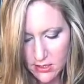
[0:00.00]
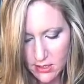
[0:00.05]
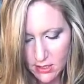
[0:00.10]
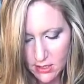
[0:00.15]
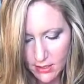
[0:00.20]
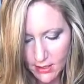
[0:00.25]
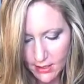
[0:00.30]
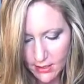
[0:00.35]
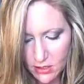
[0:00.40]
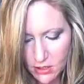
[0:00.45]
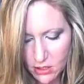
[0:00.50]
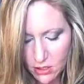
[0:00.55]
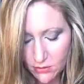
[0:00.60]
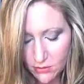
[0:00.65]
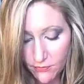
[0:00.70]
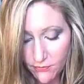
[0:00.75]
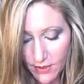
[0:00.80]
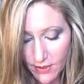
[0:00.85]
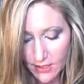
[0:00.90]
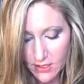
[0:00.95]
connect your
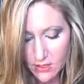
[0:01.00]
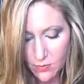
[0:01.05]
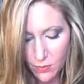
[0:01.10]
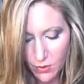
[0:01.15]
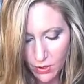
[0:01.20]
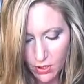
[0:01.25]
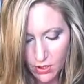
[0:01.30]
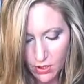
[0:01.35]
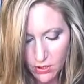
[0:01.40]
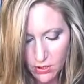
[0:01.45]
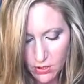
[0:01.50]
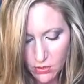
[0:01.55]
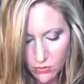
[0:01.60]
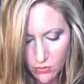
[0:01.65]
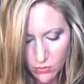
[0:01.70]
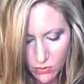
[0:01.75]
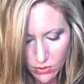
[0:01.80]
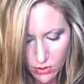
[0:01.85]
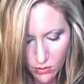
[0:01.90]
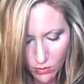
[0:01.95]
Facebook
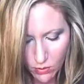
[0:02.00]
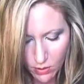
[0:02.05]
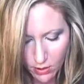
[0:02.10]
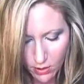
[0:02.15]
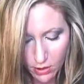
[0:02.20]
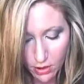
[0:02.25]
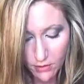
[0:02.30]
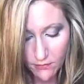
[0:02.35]
to your